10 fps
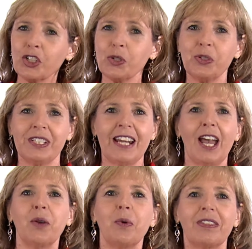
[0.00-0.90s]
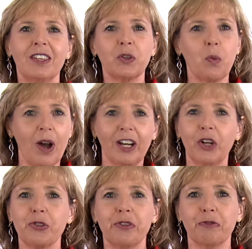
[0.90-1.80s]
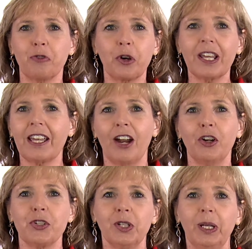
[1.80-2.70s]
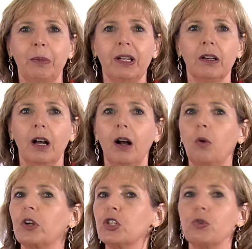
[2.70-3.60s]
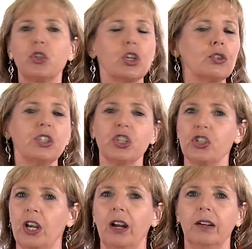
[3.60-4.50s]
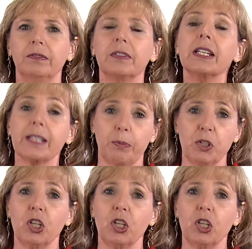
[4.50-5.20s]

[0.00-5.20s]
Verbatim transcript: as you stay within the 140 character limit, what you choose to share is up to